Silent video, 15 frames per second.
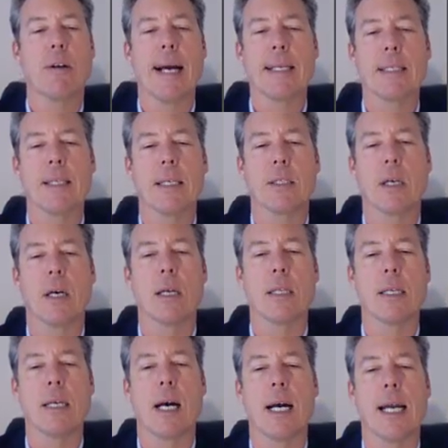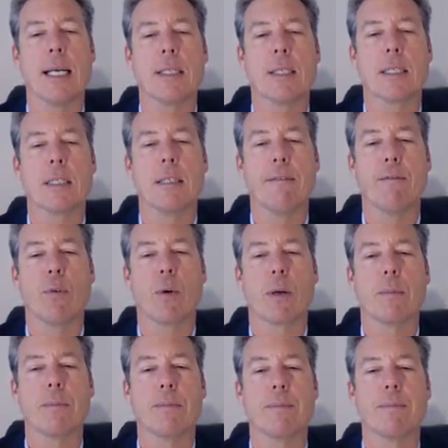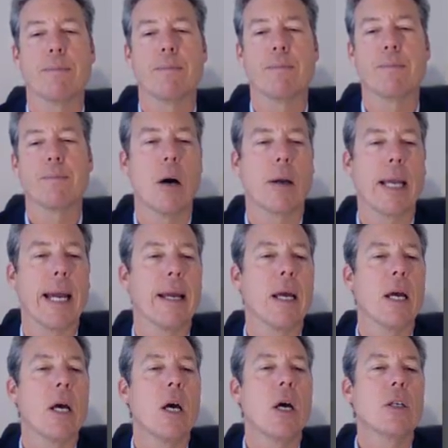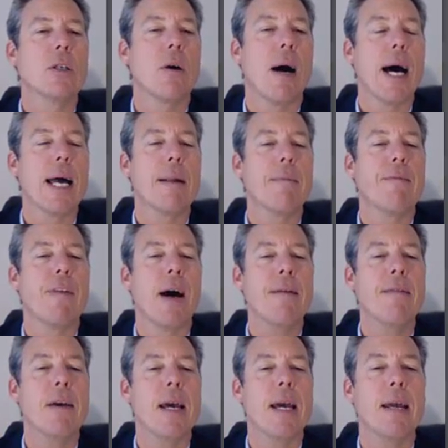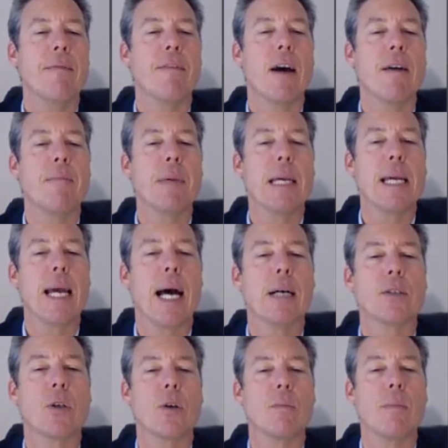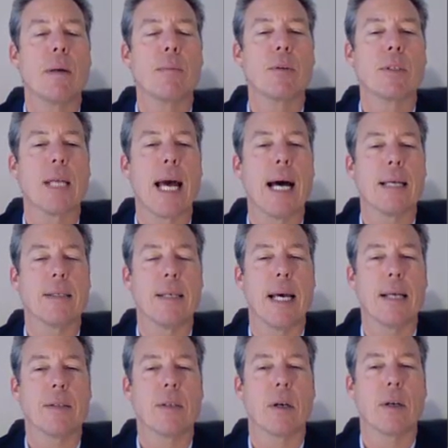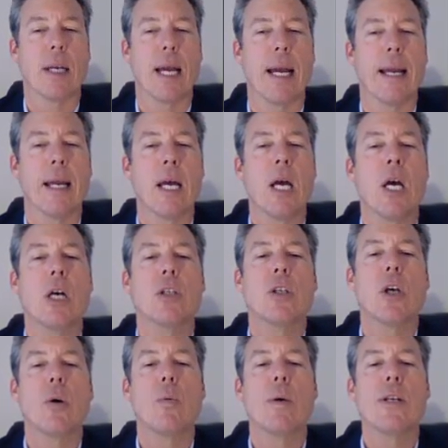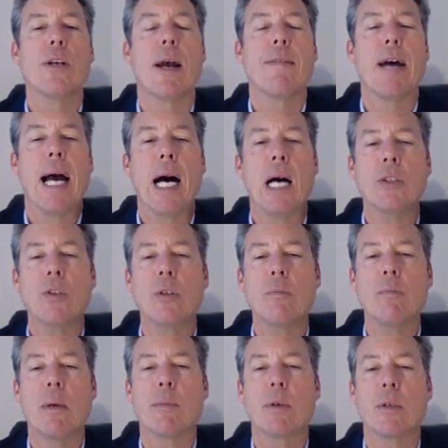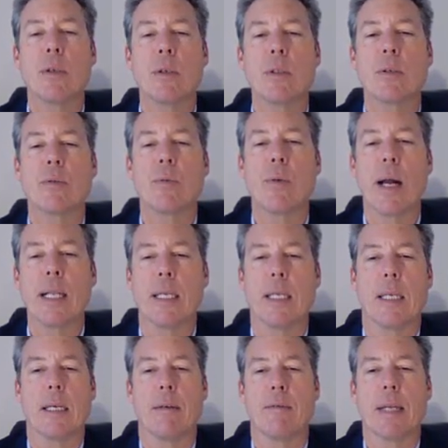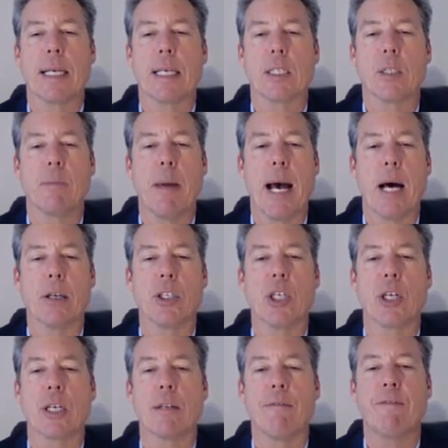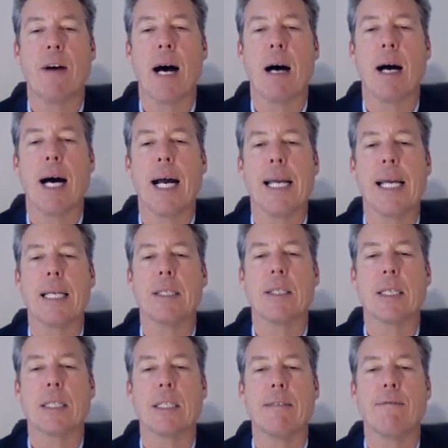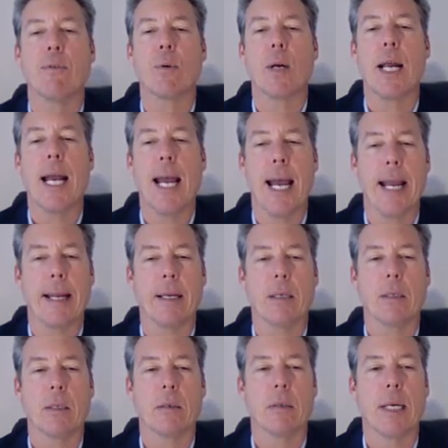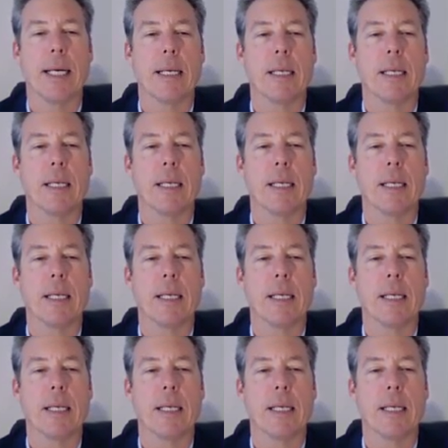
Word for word: list her assets on the I eight sixty-four. Okay. So item five A, five B, household members' assets, okay? So when you have a household member who's a relative, like a spouse, you're gonna file I eight sixty-four A,